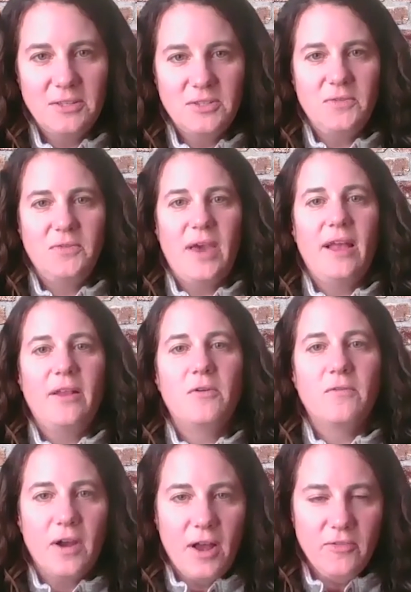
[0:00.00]
So if you had
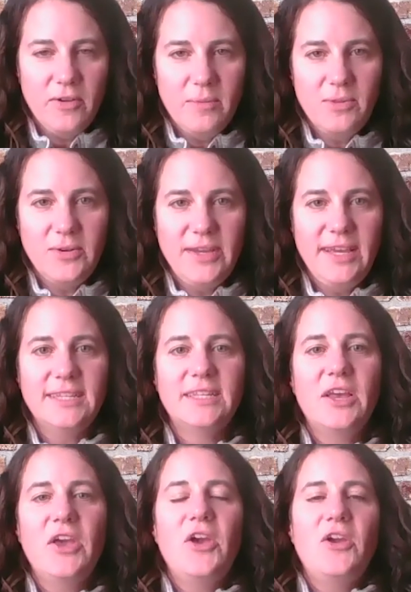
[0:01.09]
over 100 employees,
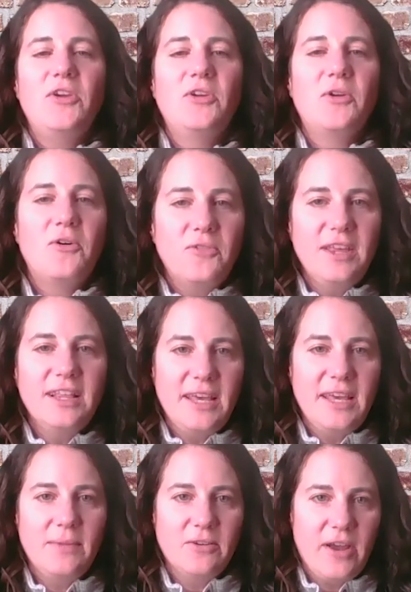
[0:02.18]
you can only
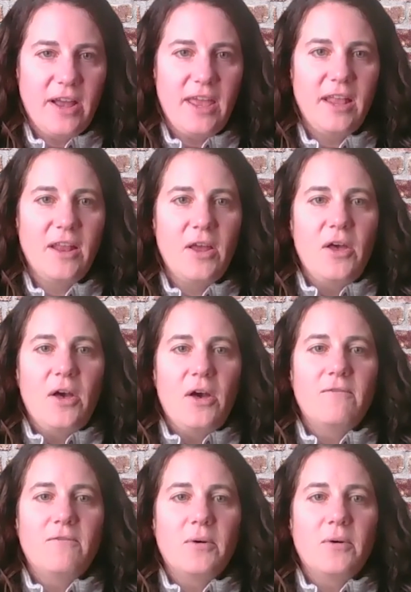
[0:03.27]
claim the credit
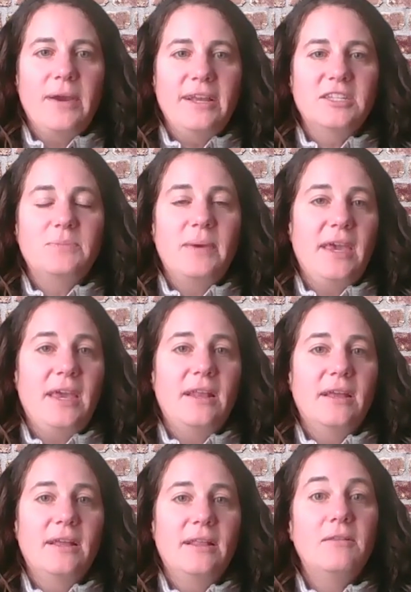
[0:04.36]
for wages
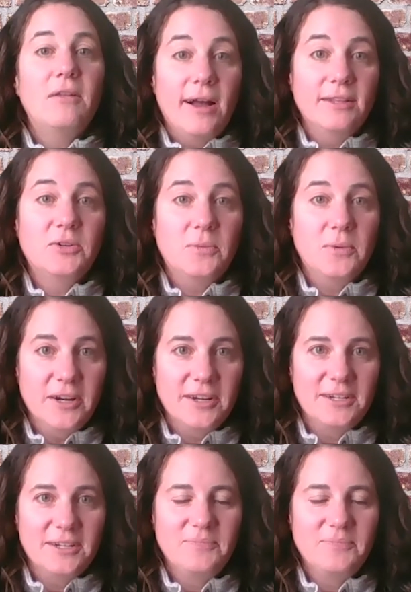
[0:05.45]
paid not to work.